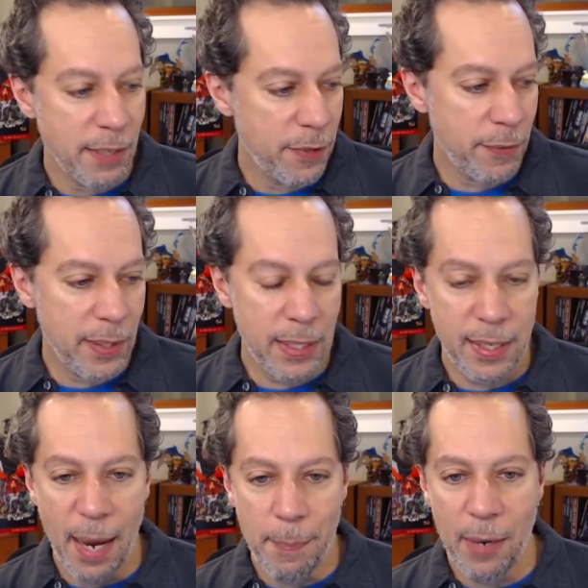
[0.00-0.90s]
If you're running a
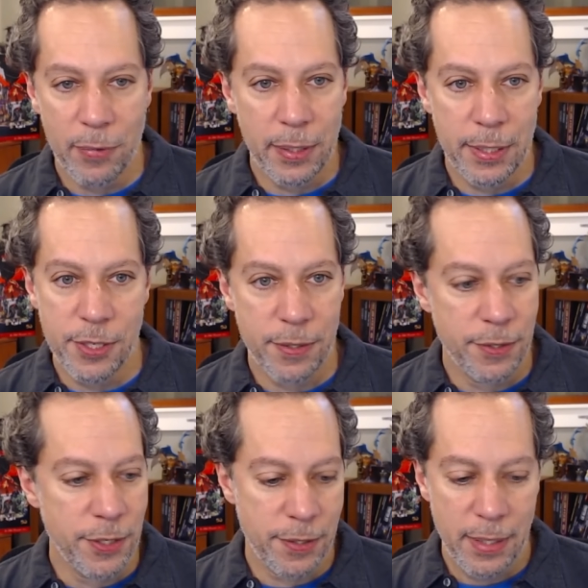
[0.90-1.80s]
campaign where Liches
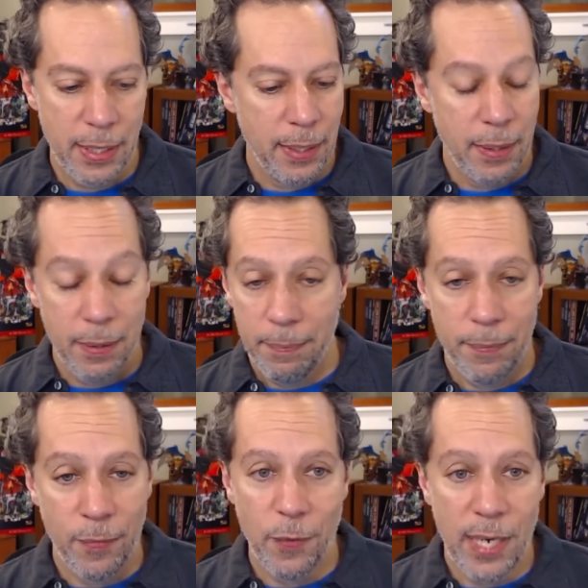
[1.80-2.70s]
are just
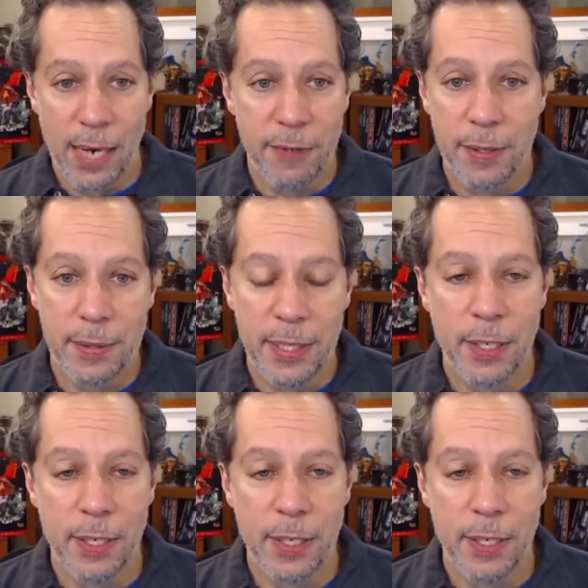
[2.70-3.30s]
whatever,